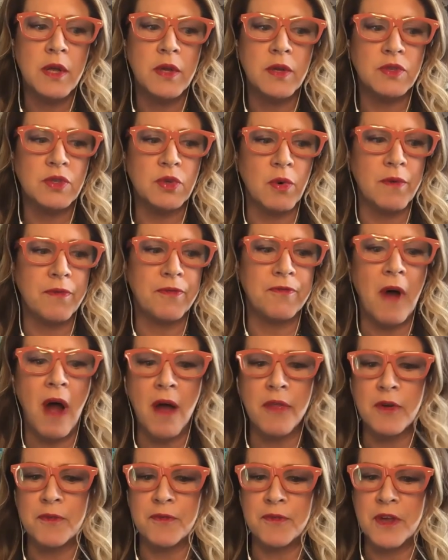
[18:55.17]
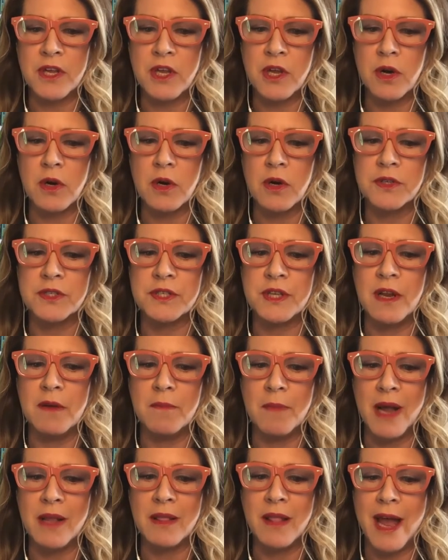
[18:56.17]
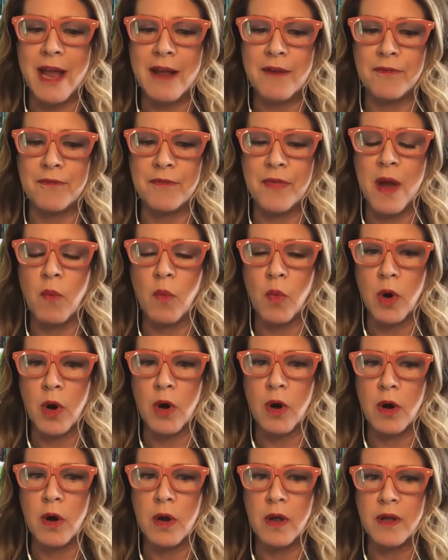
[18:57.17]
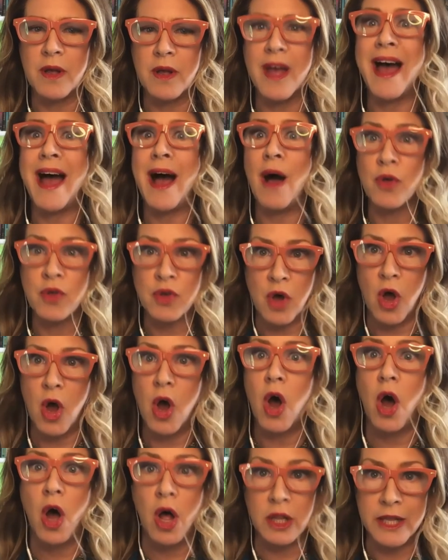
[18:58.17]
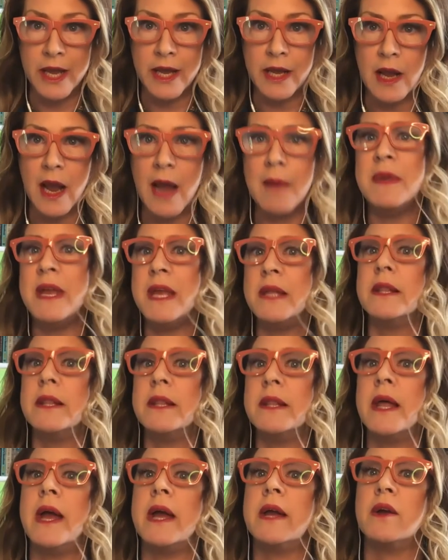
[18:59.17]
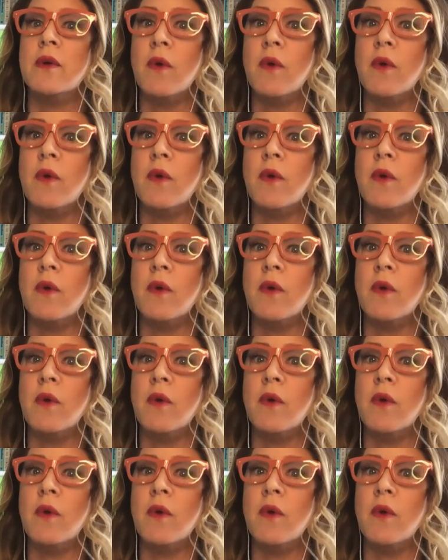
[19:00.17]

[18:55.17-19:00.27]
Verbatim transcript: sort of father figures in my life that were alcoholic i mean like